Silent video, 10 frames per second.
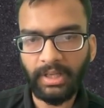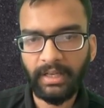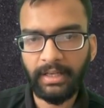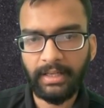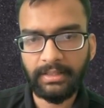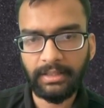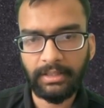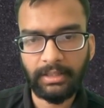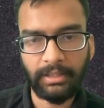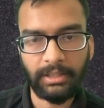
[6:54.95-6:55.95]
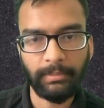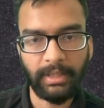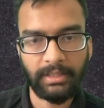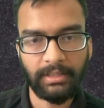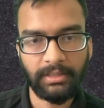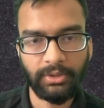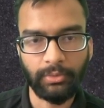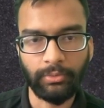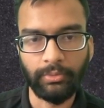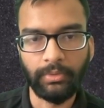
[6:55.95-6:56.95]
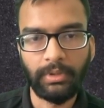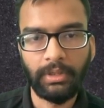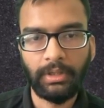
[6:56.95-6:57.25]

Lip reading: it has a methods to